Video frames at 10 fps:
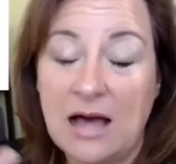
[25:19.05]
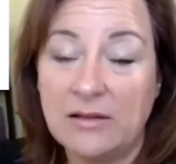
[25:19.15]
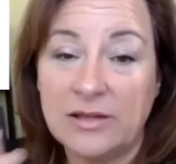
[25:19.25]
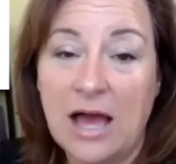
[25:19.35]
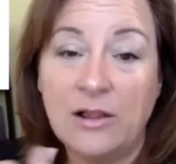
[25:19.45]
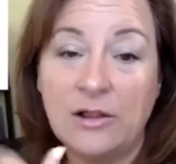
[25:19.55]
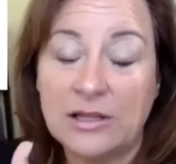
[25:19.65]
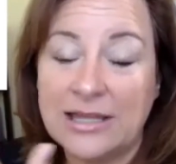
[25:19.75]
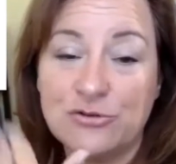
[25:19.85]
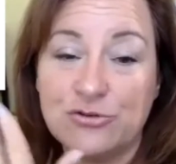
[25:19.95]
I'll
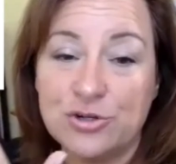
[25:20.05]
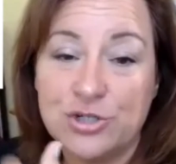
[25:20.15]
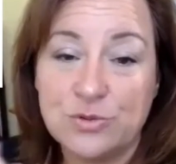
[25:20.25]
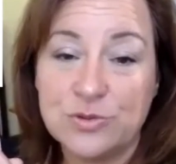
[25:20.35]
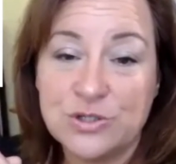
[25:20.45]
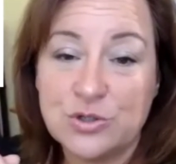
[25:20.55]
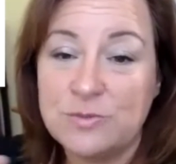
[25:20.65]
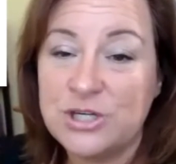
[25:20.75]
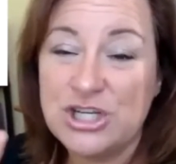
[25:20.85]
introduce you and Sumi.